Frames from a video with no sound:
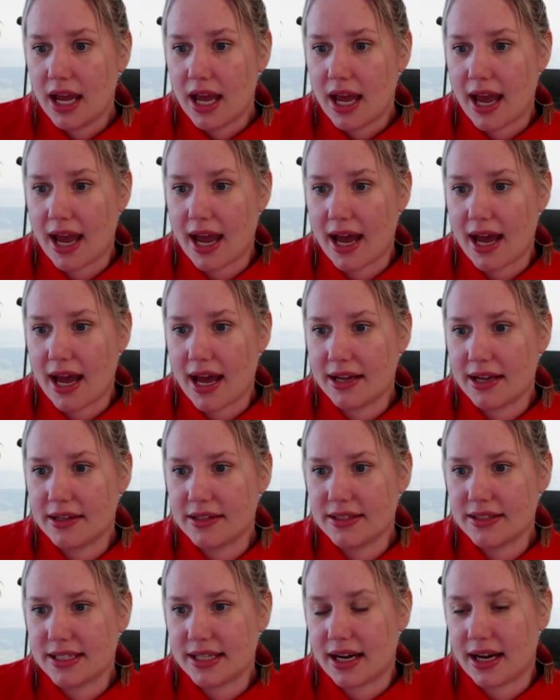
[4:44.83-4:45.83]
and
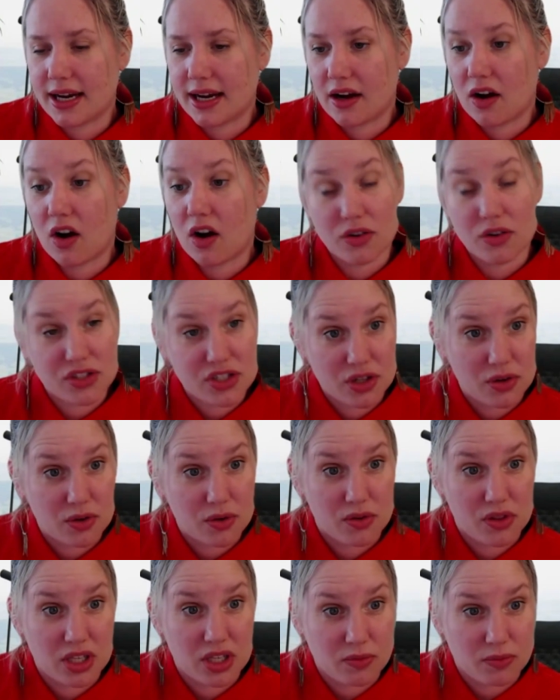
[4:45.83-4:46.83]

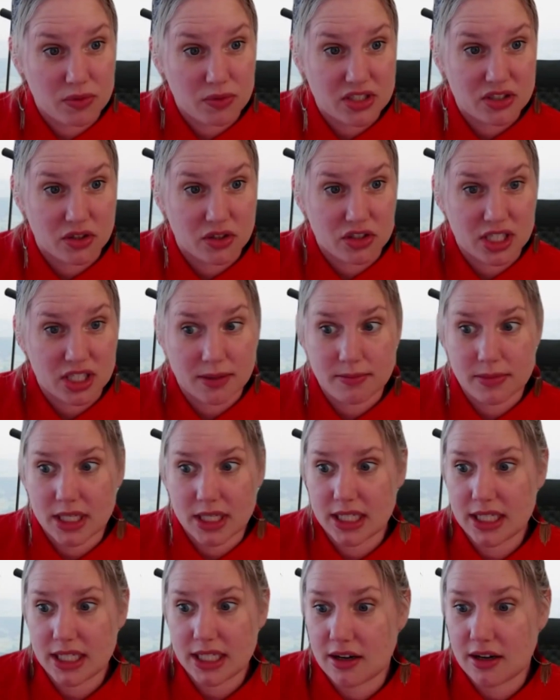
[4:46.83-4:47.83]
also the research
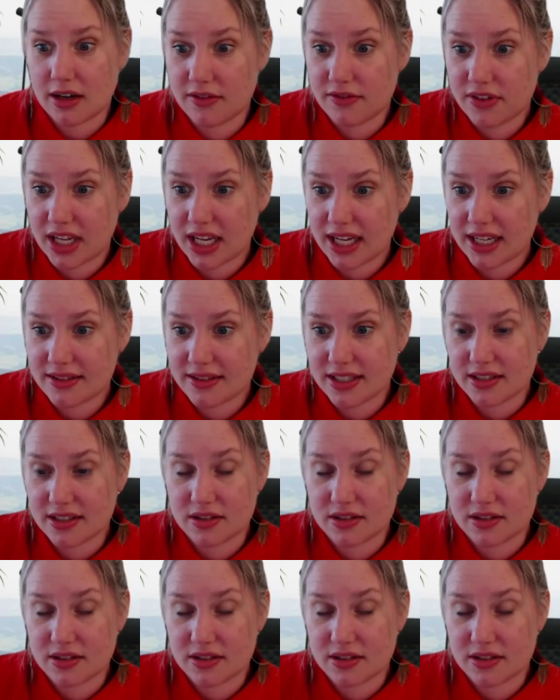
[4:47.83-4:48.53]
committee of Casey.